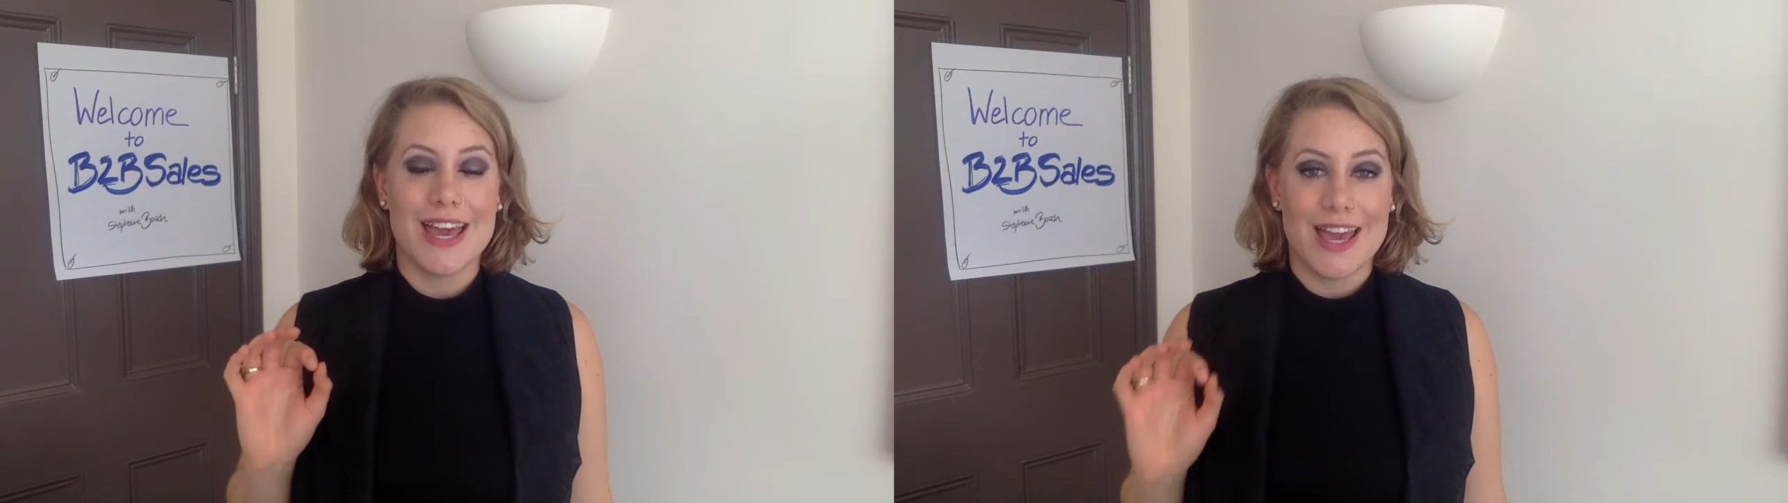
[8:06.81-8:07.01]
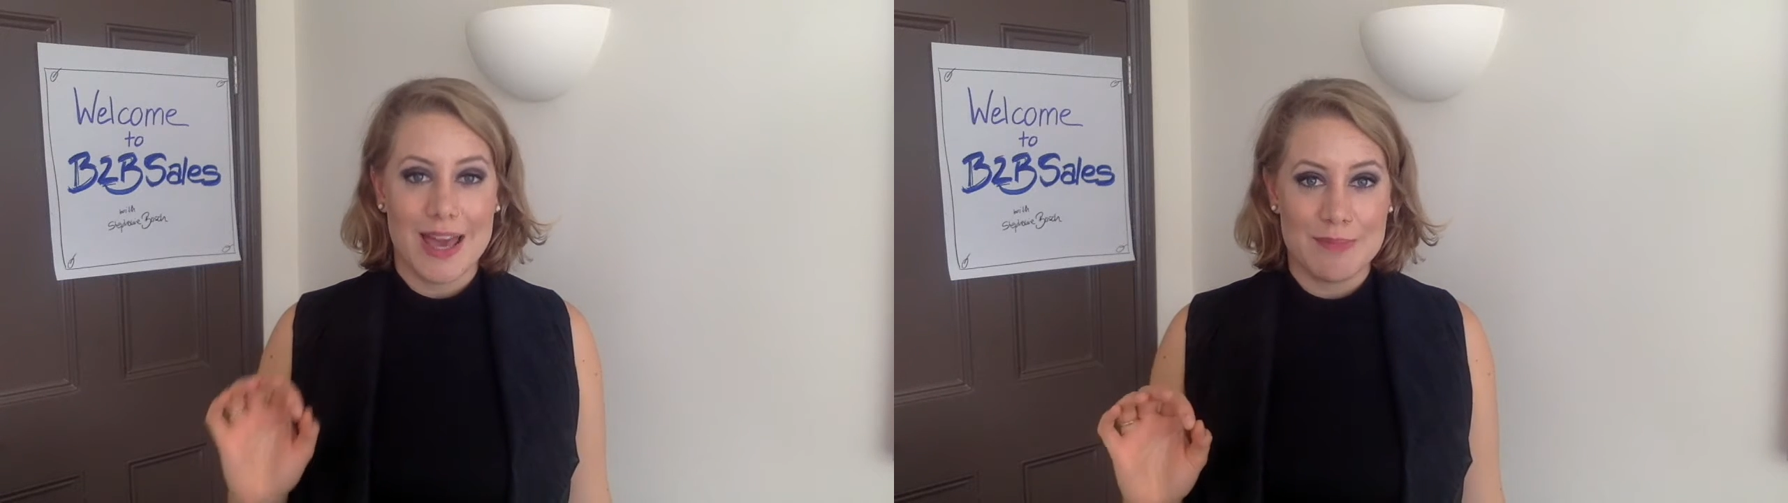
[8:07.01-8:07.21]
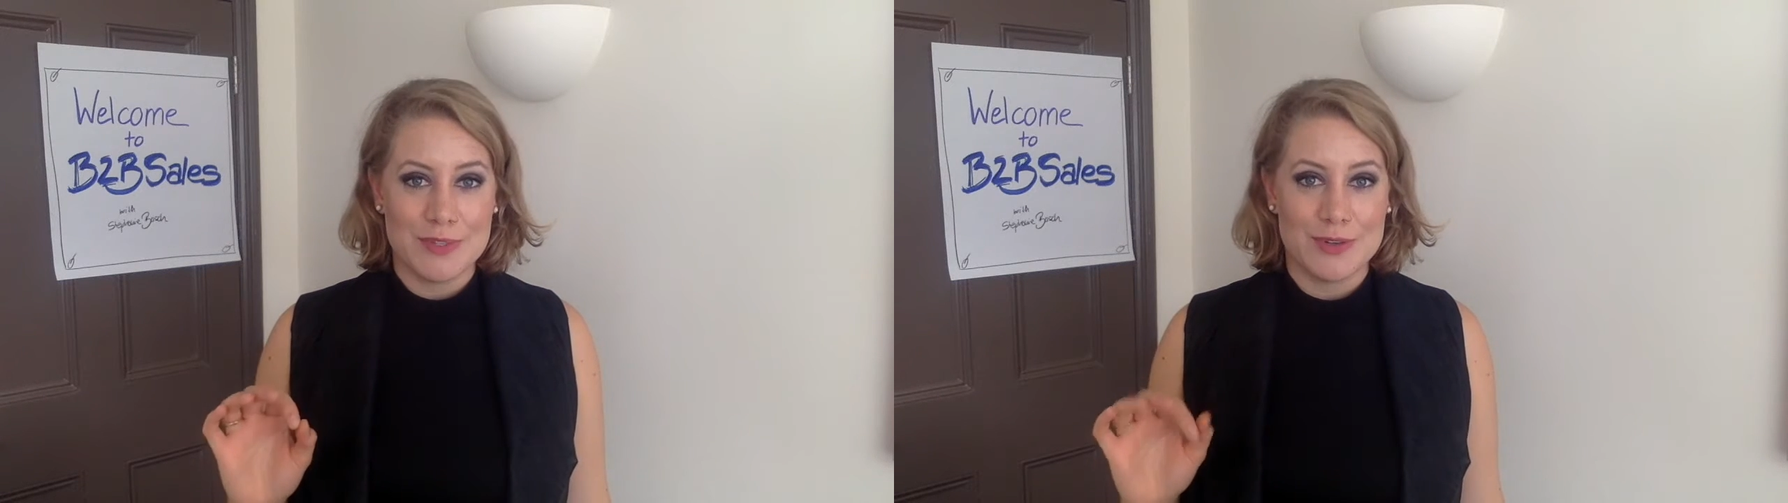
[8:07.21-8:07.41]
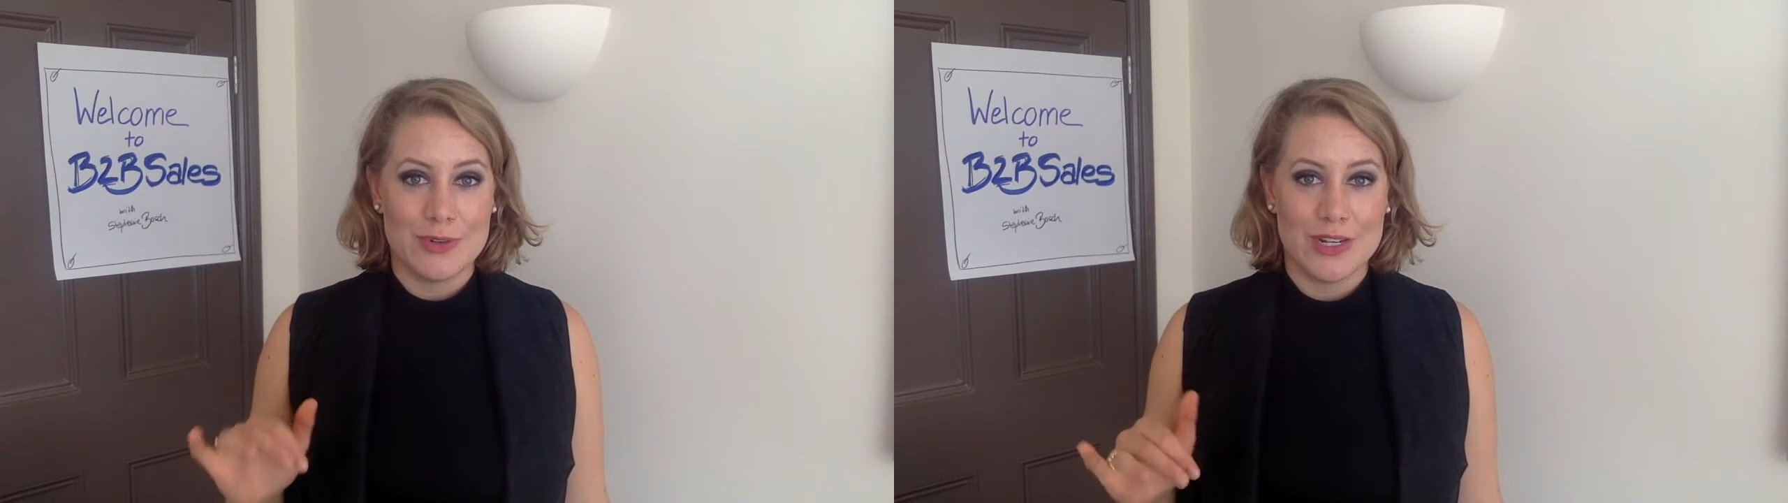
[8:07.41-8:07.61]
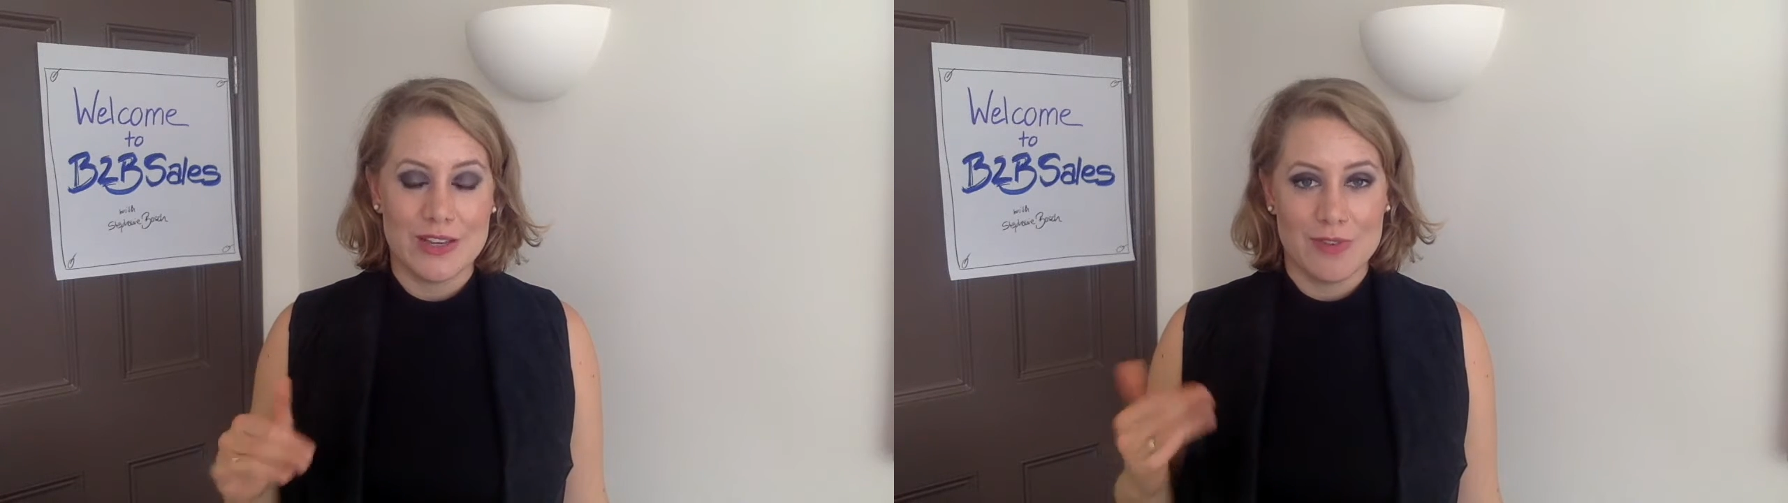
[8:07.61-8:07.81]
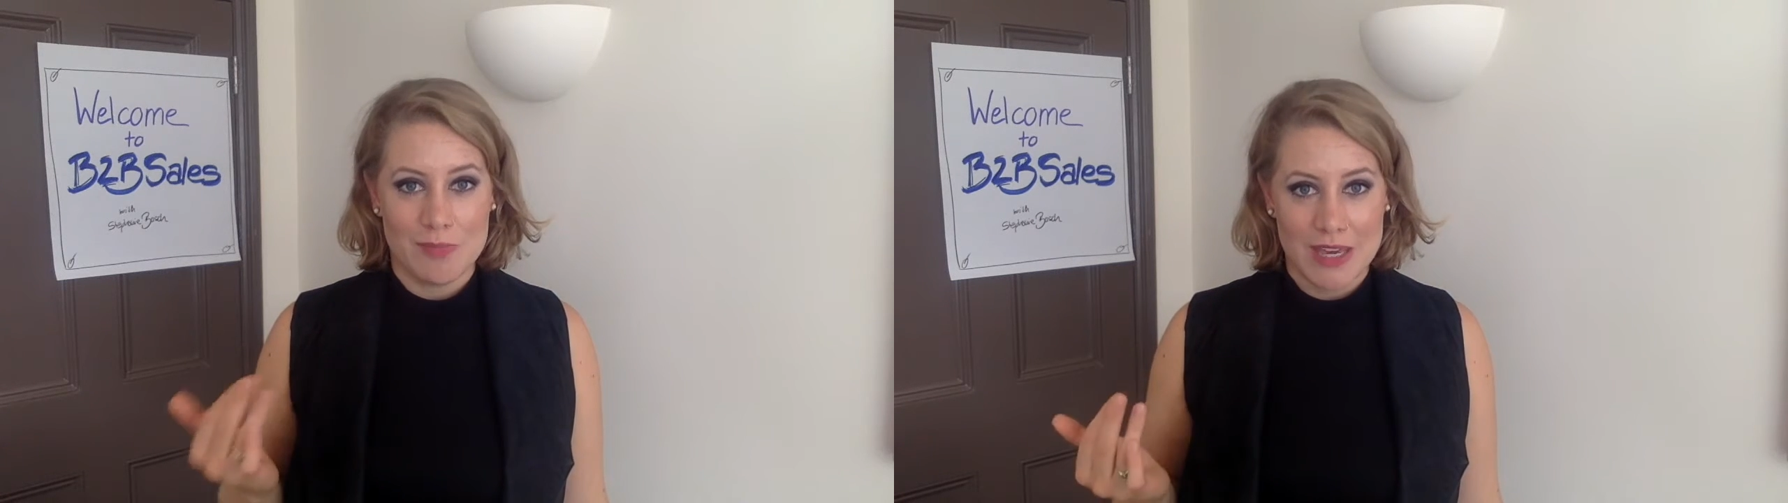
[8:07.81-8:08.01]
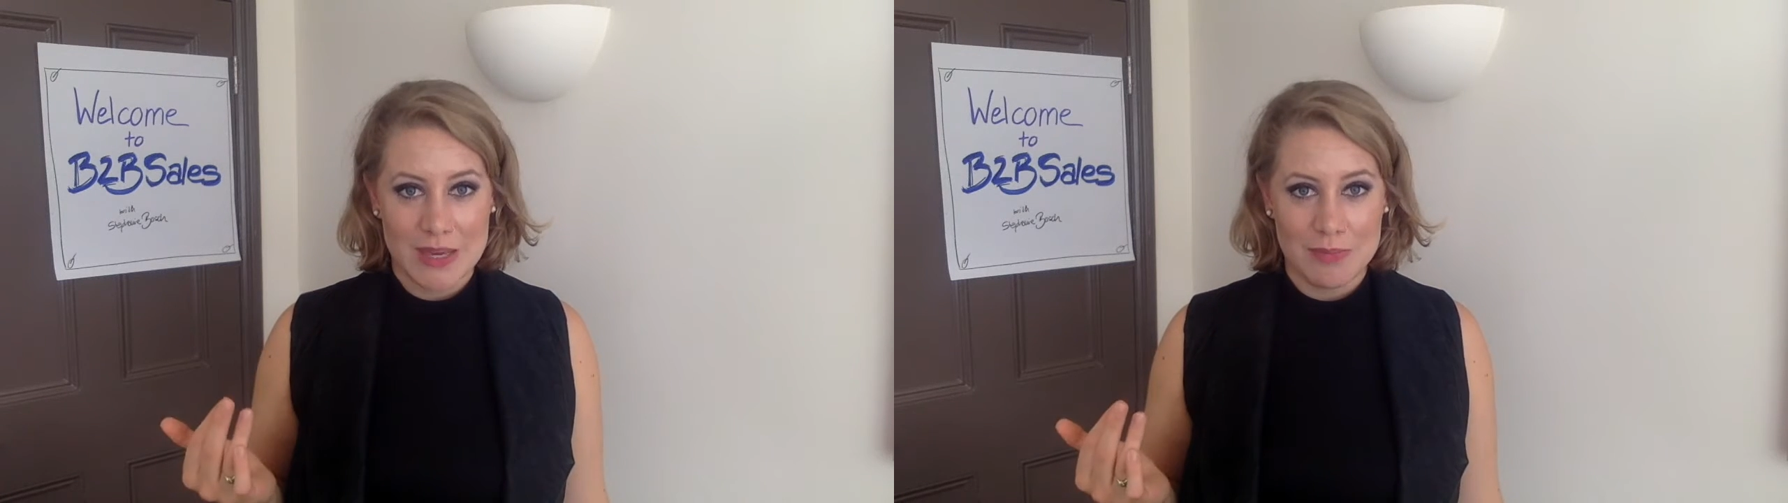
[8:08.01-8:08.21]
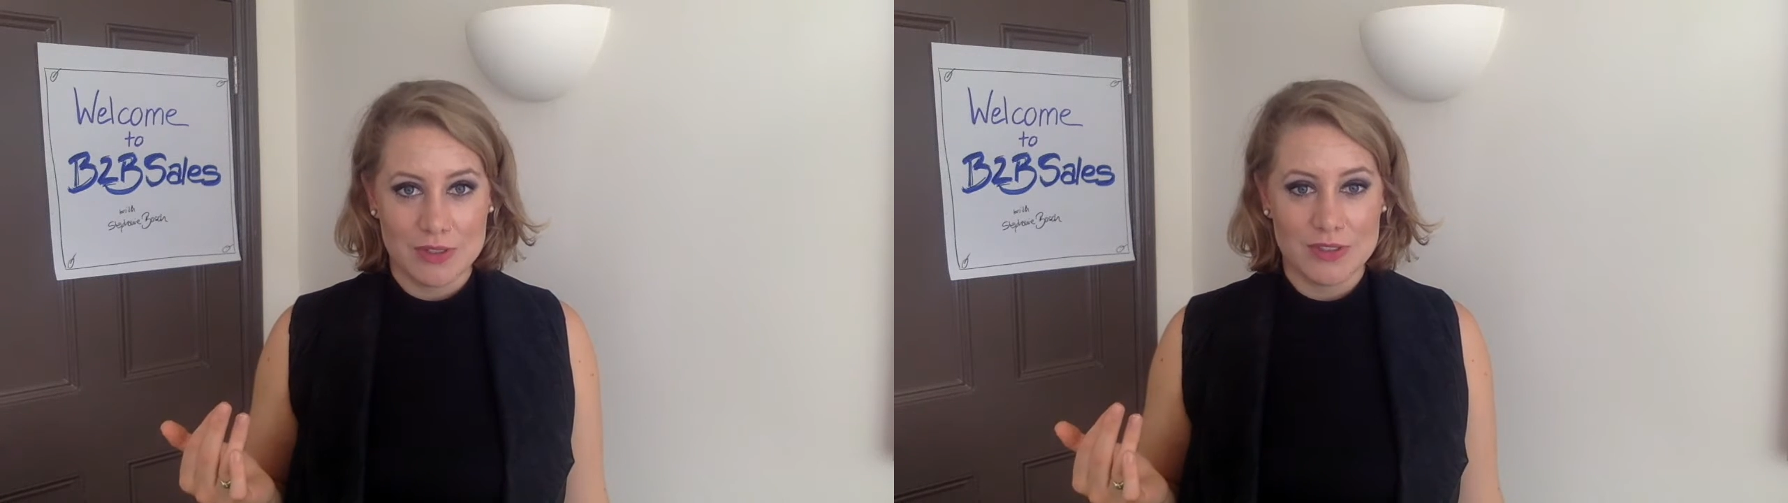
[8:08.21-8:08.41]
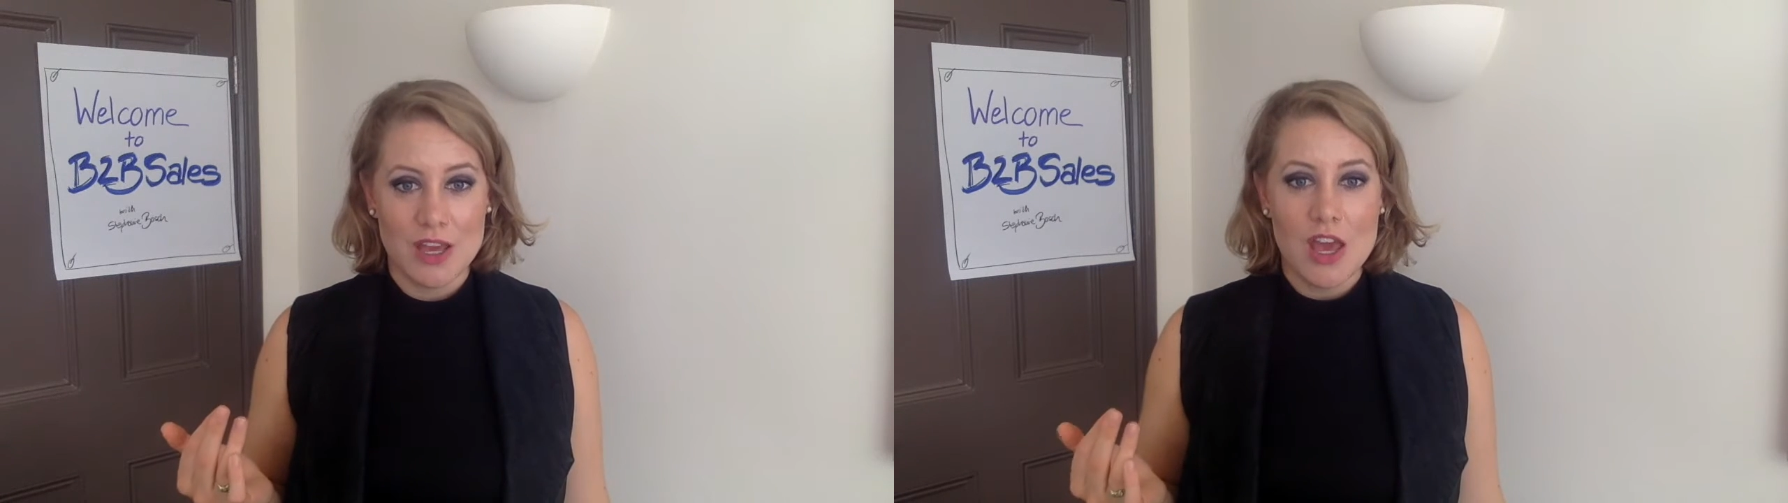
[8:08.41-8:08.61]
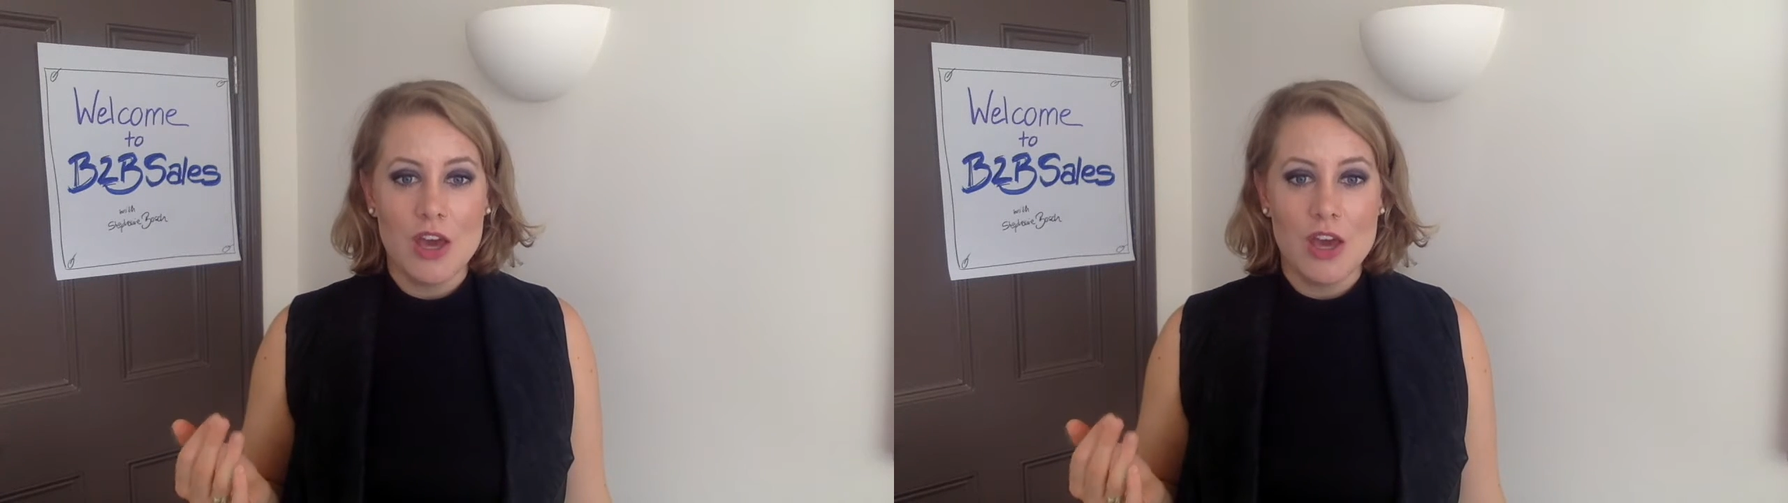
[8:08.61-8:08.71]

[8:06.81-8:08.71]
absolutely for people